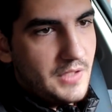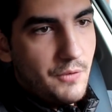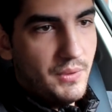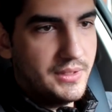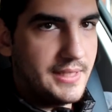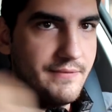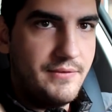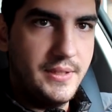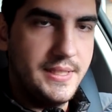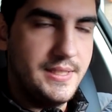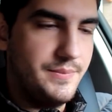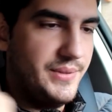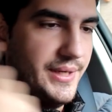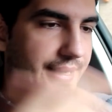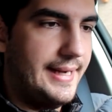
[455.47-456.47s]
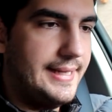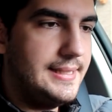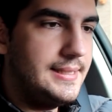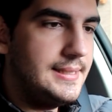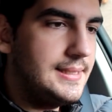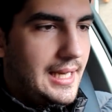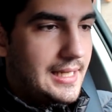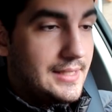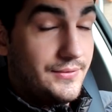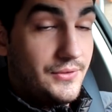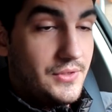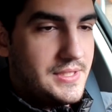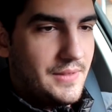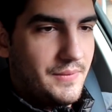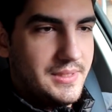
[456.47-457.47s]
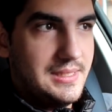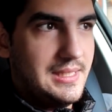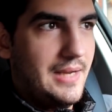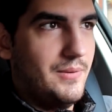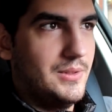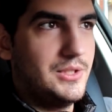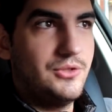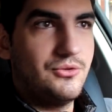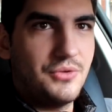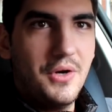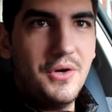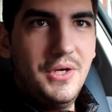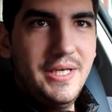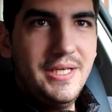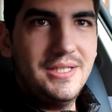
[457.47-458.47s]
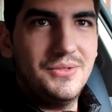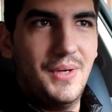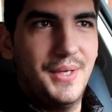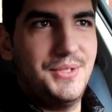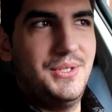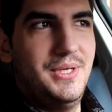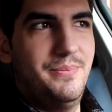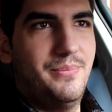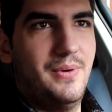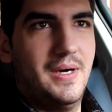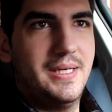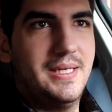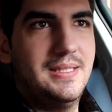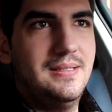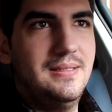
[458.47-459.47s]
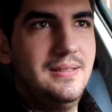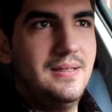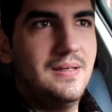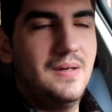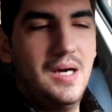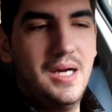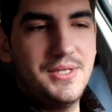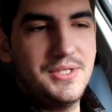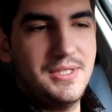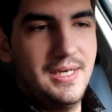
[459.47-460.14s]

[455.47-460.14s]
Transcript: whatever is behind it. At first I was struggling to actually park it in the garage,